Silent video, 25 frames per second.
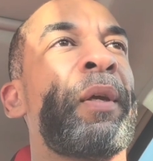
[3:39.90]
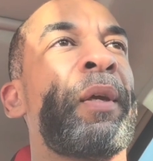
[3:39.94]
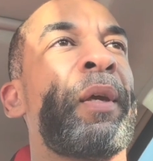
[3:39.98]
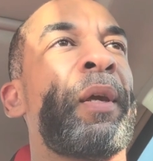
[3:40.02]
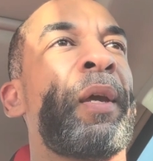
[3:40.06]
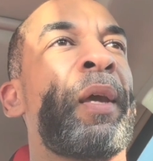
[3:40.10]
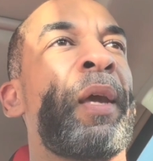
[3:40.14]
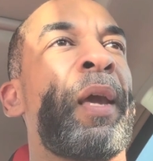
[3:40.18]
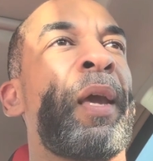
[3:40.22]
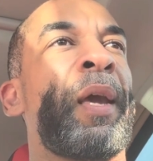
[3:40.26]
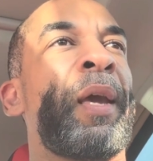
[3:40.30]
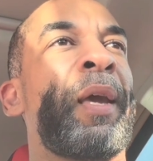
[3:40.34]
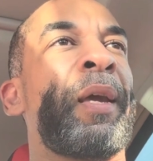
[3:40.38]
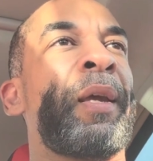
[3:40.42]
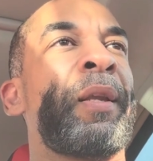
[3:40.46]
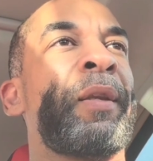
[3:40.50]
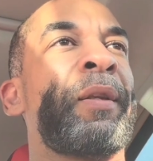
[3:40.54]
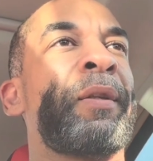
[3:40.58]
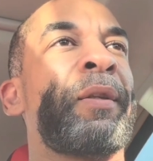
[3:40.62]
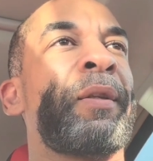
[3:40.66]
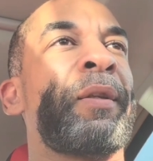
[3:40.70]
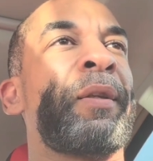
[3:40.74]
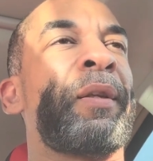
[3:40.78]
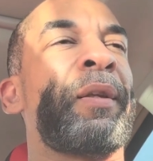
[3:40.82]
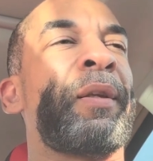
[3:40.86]

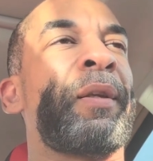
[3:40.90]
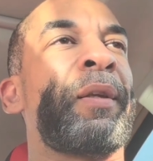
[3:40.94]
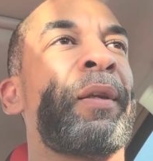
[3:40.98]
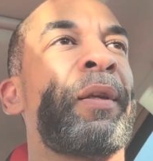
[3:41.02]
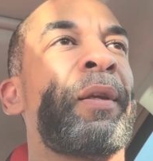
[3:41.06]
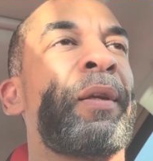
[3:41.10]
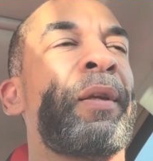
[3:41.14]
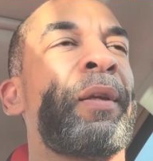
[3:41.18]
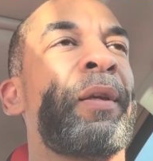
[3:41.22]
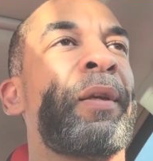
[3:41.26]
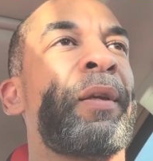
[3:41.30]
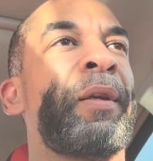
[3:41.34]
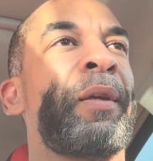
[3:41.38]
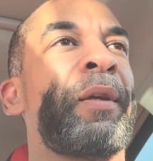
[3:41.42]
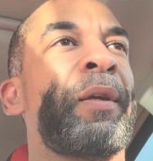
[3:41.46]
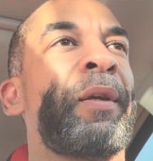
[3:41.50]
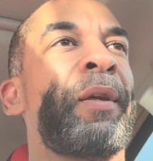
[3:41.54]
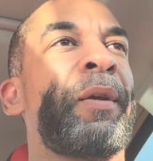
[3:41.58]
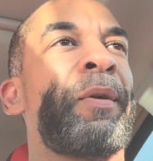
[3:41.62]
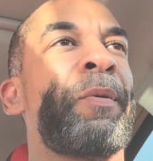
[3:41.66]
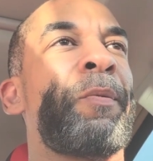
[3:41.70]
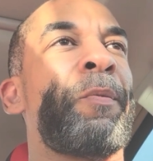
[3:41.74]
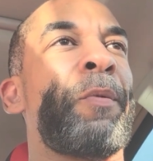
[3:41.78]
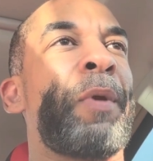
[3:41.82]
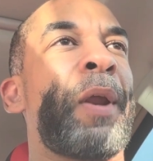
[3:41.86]
And
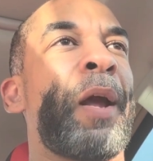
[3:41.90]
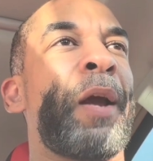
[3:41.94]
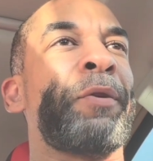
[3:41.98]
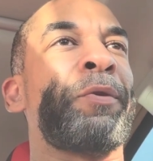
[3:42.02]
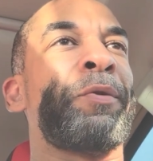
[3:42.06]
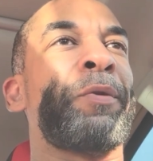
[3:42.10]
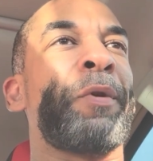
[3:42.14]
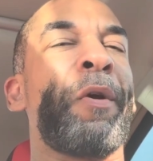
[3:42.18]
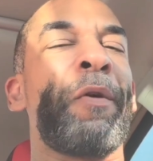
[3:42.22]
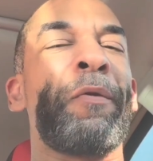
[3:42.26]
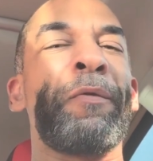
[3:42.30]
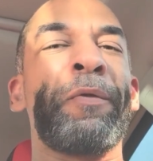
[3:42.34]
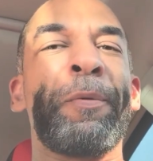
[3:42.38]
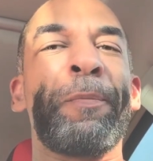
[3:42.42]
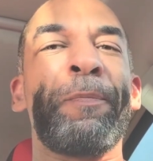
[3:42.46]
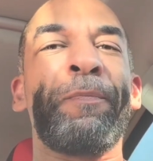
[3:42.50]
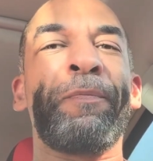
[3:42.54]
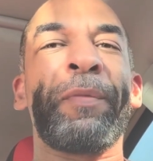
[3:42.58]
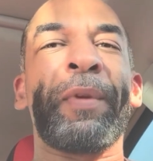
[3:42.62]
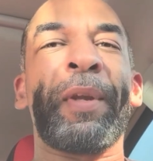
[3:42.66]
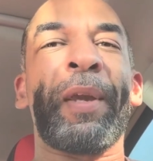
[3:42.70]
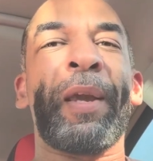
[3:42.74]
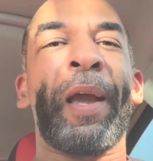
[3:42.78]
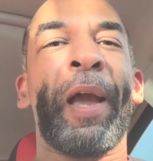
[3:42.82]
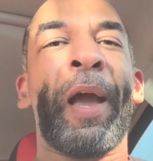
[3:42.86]
when I drove
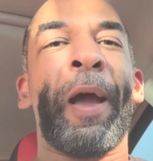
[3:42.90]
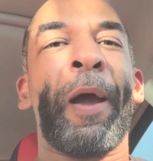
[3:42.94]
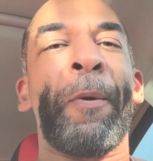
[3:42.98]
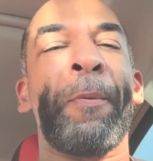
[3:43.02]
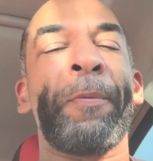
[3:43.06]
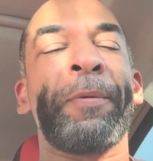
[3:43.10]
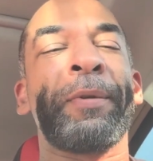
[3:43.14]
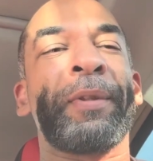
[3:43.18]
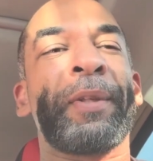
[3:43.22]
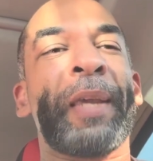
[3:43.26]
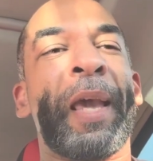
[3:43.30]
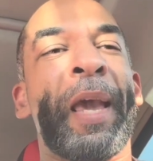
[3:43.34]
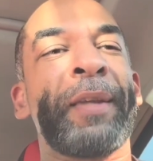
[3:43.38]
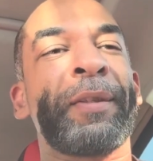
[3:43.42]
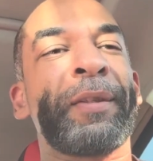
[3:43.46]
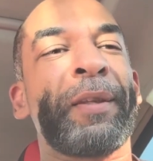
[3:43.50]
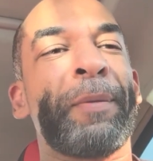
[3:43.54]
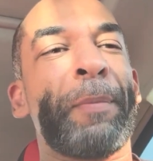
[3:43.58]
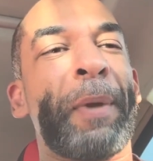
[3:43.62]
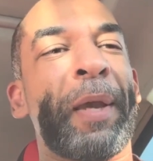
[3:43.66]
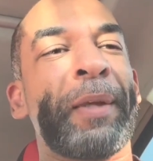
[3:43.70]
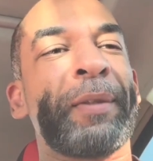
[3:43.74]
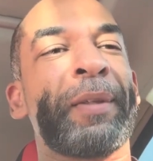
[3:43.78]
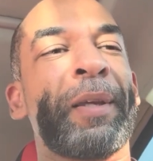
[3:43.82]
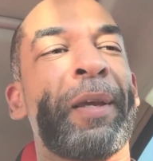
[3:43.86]
them, I was
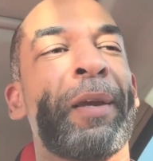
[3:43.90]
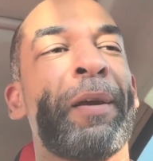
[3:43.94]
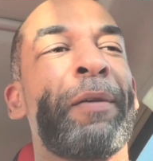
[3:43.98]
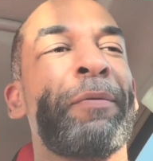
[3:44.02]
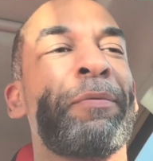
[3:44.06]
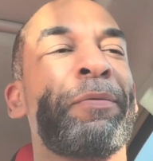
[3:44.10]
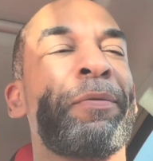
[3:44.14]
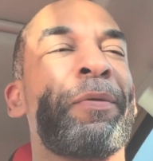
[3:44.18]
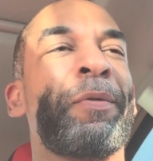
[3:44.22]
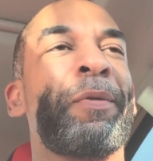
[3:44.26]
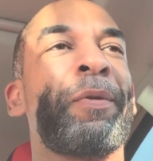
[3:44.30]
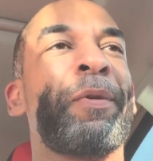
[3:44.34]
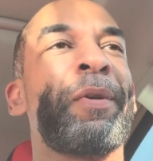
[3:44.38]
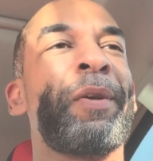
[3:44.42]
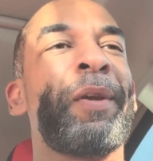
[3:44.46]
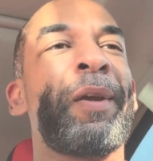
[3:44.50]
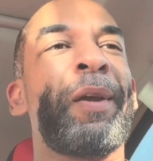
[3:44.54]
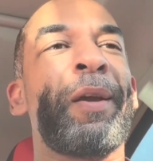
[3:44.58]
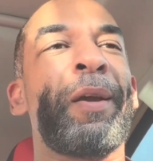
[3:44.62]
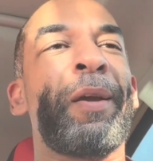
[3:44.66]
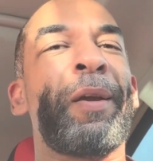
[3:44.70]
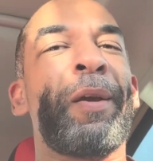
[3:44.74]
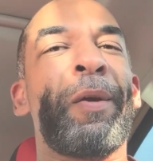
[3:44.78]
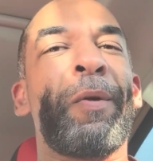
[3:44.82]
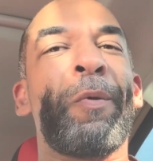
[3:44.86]
asking myself,
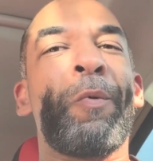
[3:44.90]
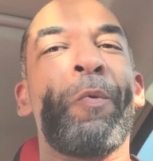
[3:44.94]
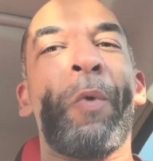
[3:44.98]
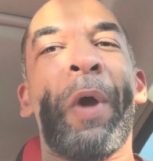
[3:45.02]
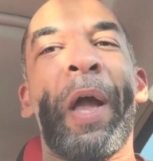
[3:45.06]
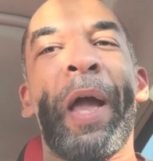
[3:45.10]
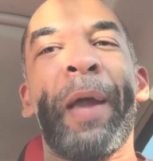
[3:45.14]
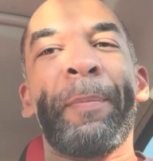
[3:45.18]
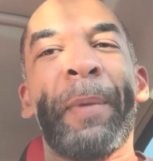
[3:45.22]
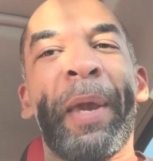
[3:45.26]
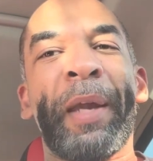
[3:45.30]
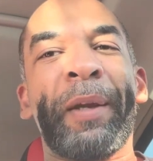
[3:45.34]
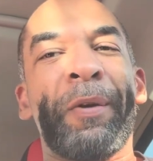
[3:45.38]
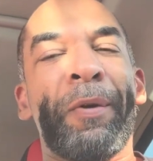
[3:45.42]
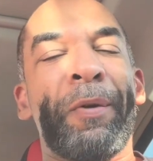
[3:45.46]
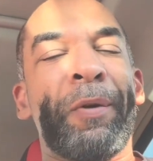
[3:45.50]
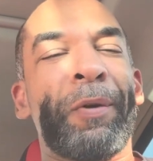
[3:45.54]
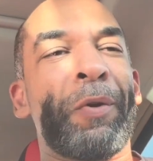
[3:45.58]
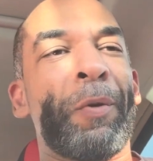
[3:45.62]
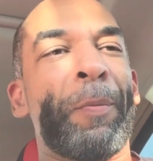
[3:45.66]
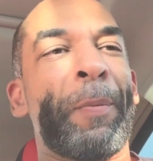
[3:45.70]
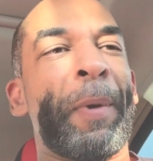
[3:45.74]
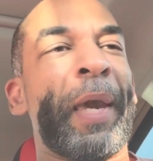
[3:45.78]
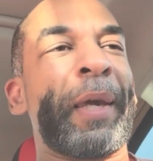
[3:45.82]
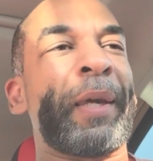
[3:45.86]
why am I going to
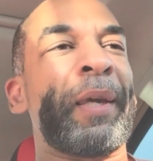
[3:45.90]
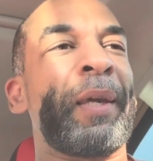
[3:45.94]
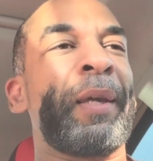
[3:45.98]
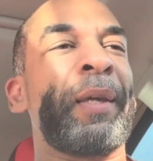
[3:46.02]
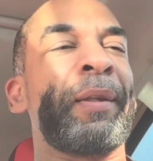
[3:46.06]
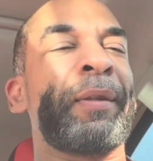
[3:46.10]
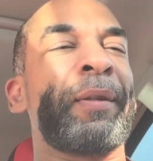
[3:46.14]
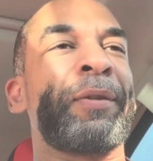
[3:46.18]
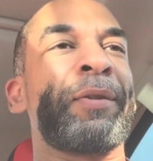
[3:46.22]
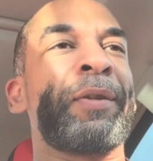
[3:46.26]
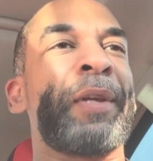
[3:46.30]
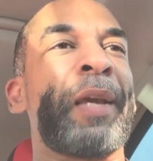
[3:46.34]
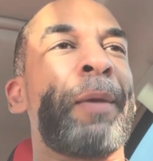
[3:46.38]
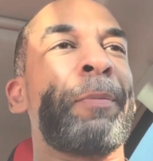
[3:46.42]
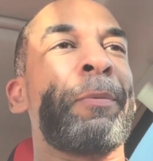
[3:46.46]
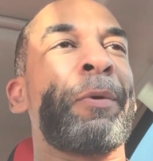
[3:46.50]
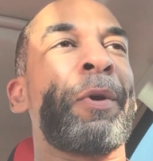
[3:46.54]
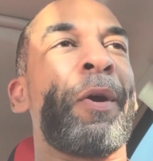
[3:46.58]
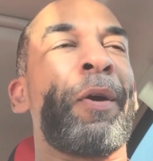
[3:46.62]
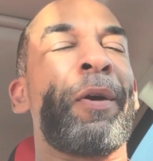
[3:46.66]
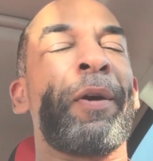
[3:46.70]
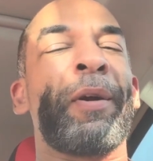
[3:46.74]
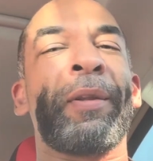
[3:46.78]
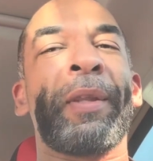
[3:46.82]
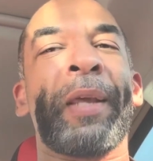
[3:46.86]
go back and get the same
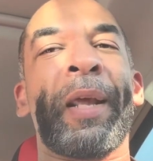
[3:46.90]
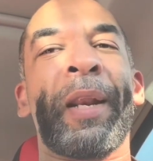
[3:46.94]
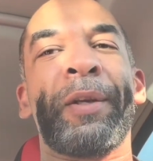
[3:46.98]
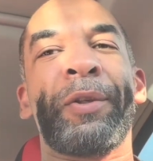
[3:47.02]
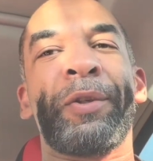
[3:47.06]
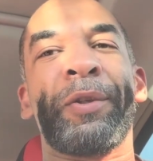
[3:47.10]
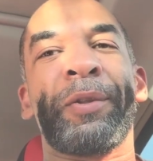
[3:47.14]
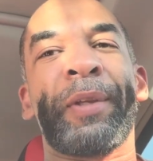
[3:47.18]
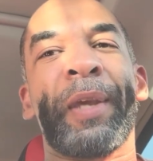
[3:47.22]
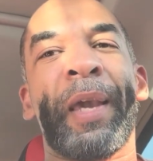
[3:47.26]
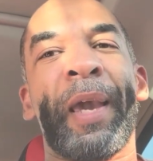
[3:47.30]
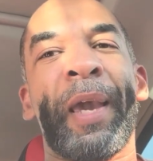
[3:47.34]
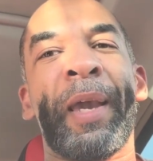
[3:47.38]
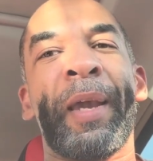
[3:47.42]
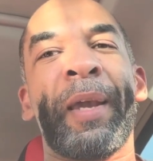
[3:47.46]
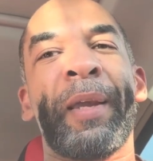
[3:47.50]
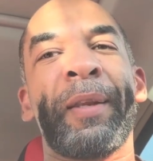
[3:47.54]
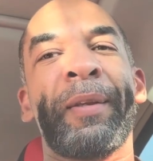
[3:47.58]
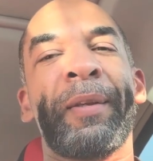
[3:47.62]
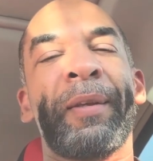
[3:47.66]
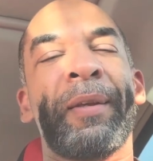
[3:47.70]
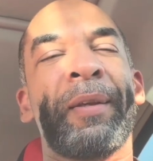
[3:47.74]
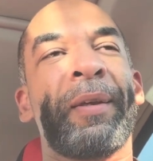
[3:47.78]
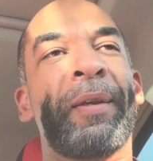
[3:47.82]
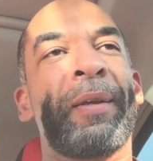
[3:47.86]
car that I just
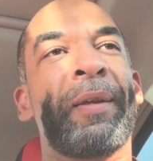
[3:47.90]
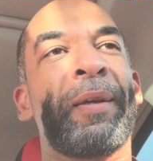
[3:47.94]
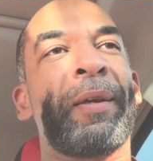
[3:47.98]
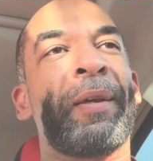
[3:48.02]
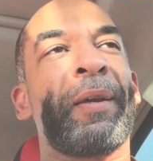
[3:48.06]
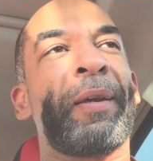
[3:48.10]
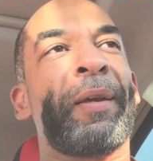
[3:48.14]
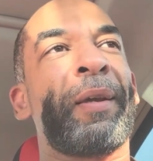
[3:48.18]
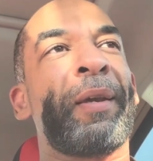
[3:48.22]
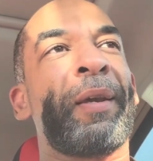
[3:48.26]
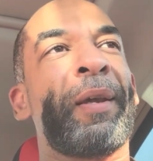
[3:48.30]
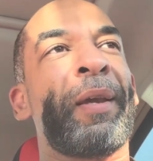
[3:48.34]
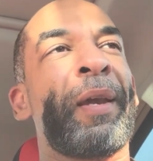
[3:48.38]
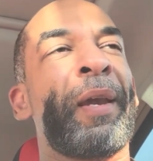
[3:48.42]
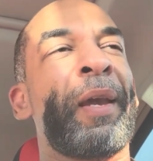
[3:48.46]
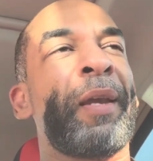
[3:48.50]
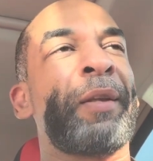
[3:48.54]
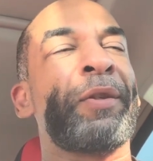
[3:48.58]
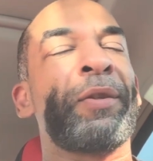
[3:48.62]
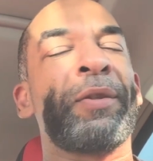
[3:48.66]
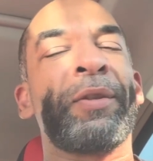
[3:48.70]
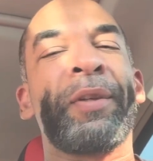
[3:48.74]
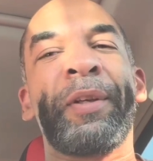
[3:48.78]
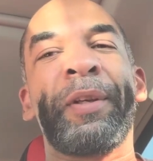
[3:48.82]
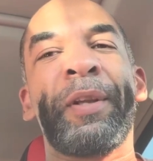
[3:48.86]
had
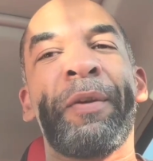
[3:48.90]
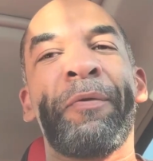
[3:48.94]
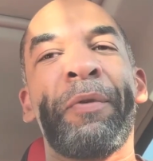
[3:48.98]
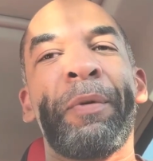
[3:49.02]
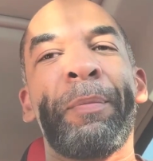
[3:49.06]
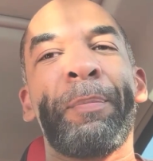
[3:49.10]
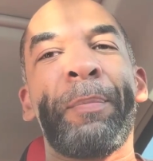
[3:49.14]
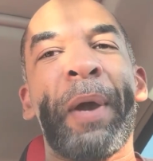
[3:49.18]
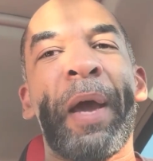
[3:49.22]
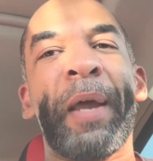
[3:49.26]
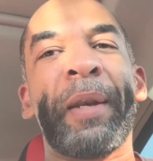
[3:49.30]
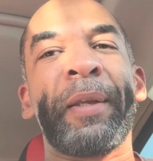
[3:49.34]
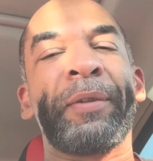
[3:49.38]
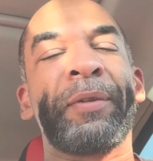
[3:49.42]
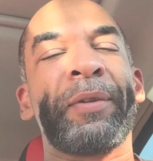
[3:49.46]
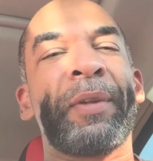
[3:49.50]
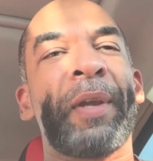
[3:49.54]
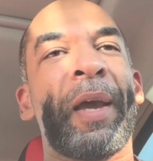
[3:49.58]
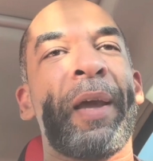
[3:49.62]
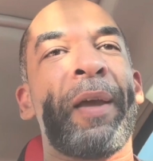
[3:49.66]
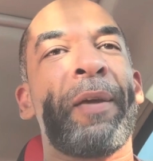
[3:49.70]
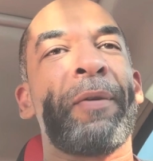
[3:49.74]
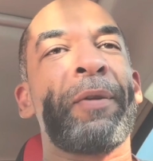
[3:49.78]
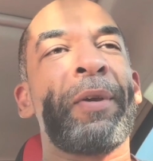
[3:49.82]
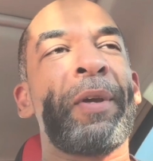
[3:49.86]
and just a different body
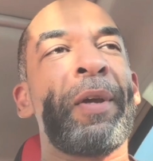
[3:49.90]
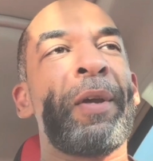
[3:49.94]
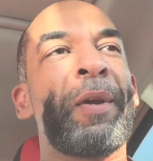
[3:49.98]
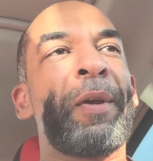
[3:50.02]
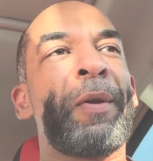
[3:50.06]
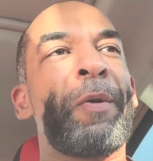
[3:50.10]
style?